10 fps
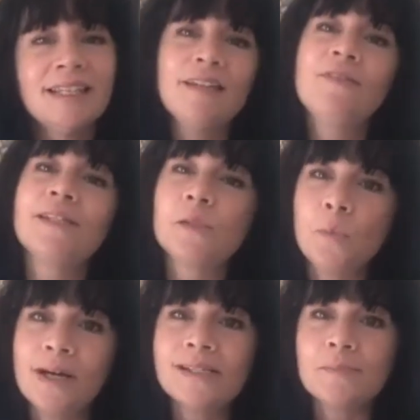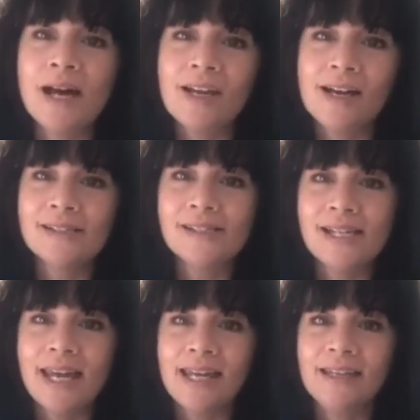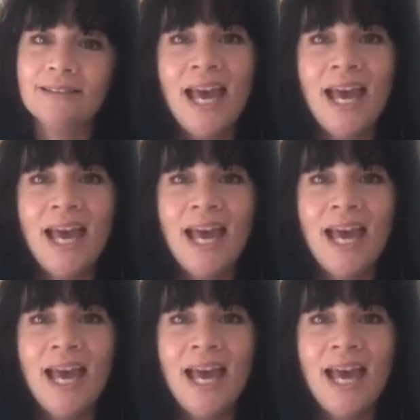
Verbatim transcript: if this was my last day.